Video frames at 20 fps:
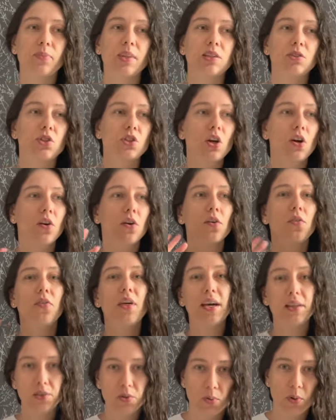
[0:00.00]
So
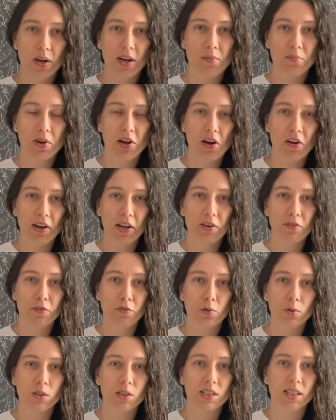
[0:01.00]
that's what I'm going
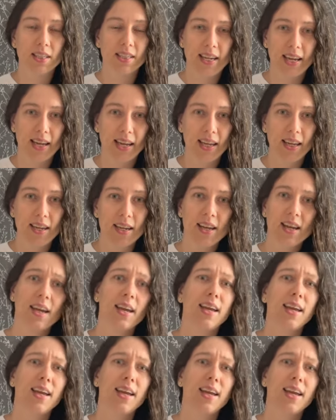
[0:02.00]
for today.